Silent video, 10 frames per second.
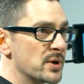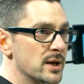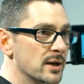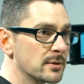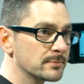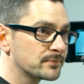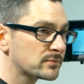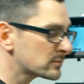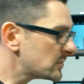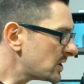peaking,
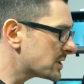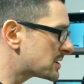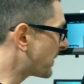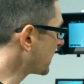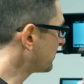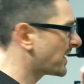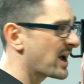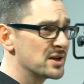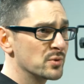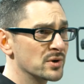depending upon
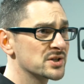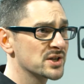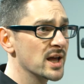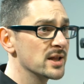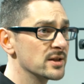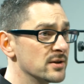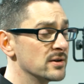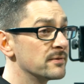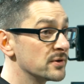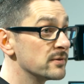how you want to set
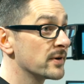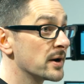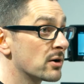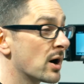the viewfinder